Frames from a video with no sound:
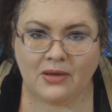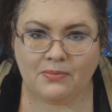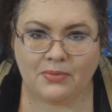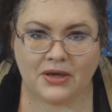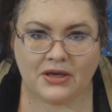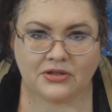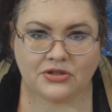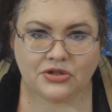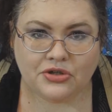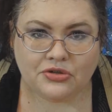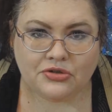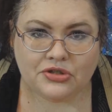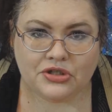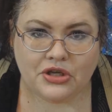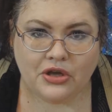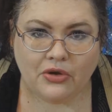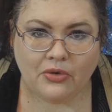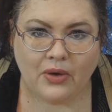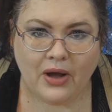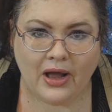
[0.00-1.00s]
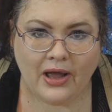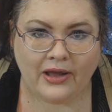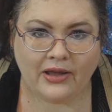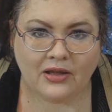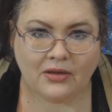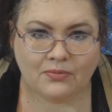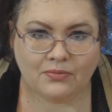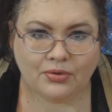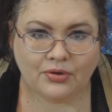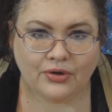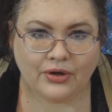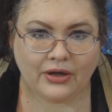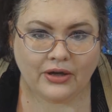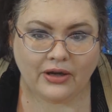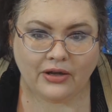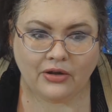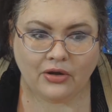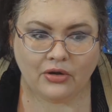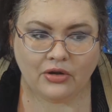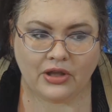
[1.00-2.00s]
me a picture so I can
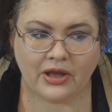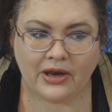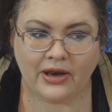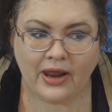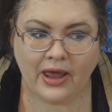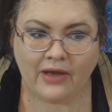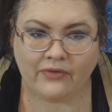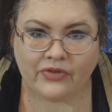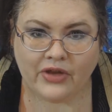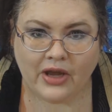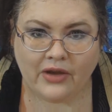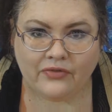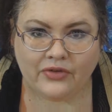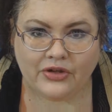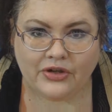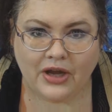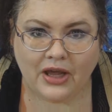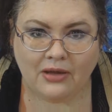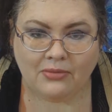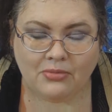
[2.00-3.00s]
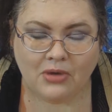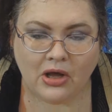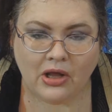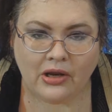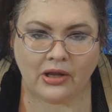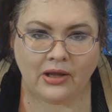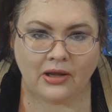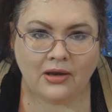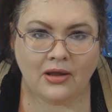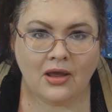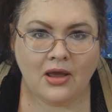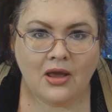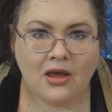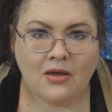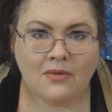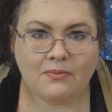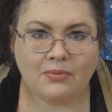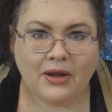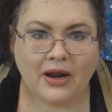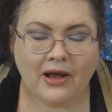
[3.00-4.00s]
put, it doesn't have to have your name on it,
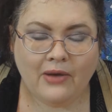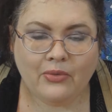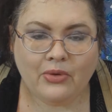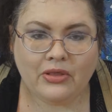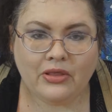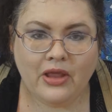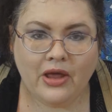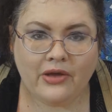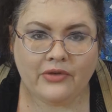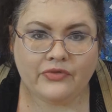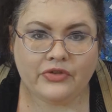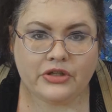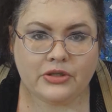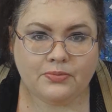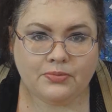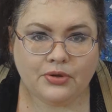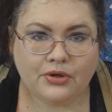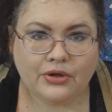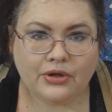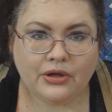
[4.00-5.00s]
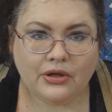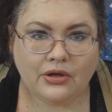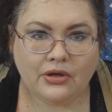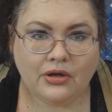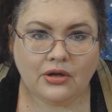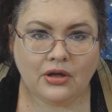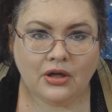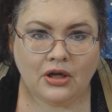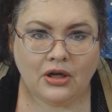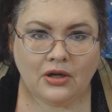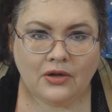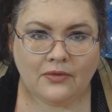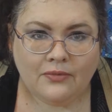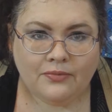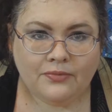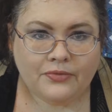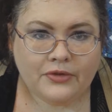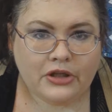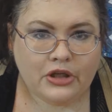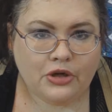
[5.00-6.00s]
but I would love to put
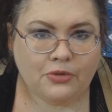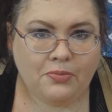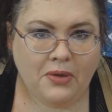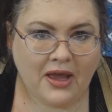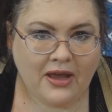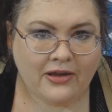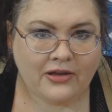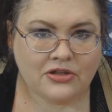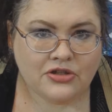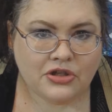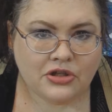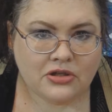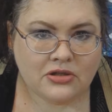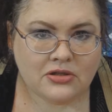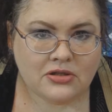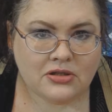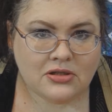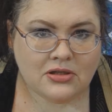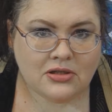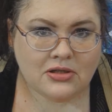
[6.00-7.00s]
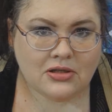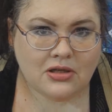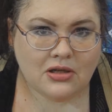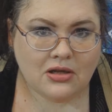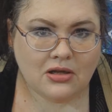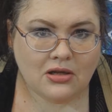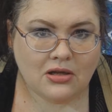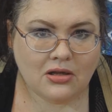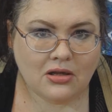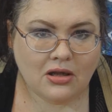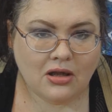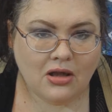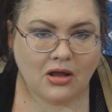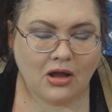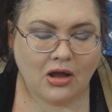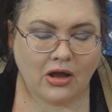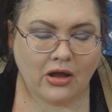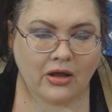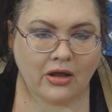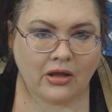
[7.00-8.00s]
your pages
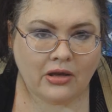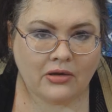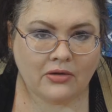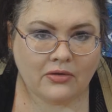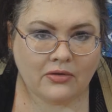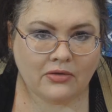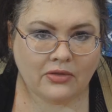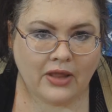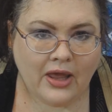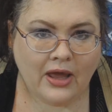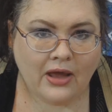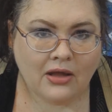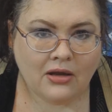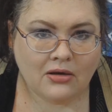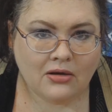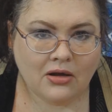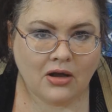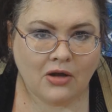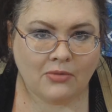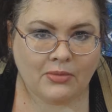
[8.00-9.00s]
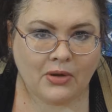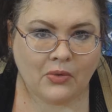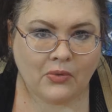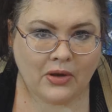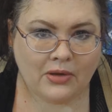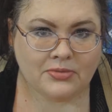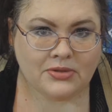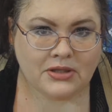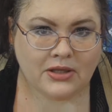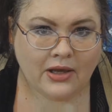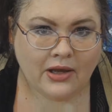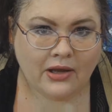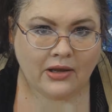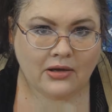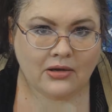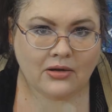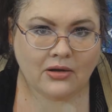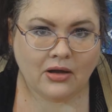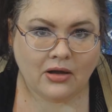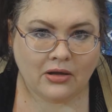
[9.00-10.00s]
on my
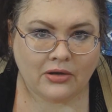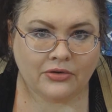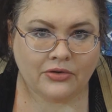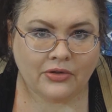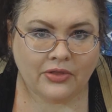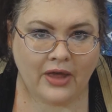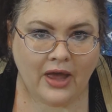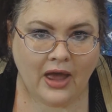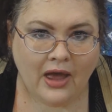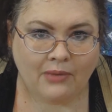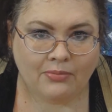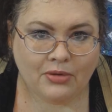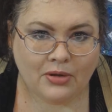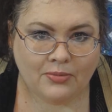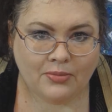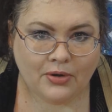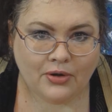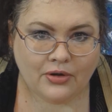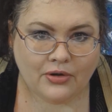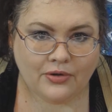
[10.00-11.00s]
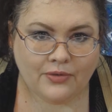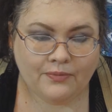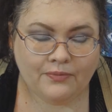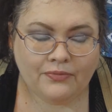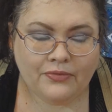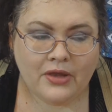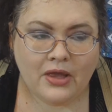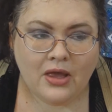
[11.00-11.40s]
website under the happy book.